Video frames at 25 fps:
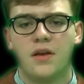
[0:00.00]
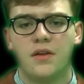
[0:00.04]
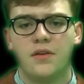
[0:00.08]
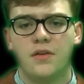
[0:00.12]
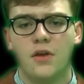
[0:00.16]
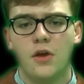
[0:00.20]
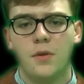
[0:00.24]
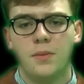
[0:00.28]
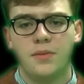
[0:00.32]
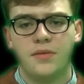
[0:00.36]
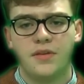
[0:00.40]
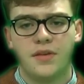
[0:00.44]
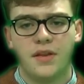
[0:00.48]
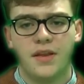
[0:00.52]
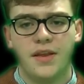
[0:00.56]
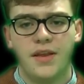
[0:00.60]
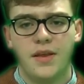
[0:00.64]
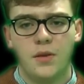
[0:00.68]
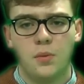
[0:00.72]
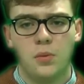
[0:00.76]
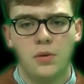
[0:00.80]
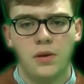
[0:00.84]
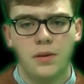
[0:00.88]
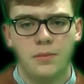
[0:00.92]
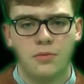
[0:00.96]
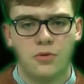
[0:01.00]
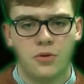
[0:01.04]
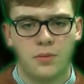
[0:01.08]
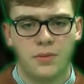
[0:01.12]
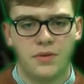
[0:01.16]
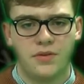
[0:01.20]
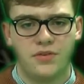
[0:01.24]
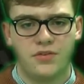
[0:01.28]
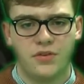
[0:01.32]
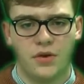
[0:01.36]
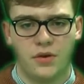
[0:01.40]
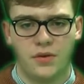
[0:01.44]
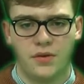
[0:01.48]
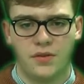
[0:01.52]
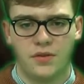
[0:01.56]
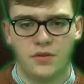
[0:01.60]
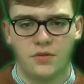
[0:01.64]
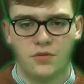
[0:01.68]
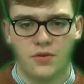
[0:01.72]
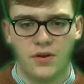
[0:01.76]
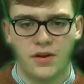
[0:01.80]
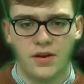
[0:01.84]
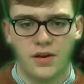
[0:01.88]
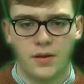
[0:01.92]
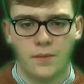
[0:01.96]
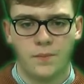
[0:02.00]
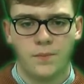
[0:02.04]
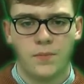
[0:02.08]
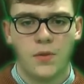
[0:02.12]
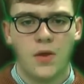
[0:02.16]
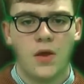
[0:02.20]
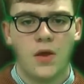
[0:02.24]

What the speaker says: No particular equilibrium is shown in the trailer.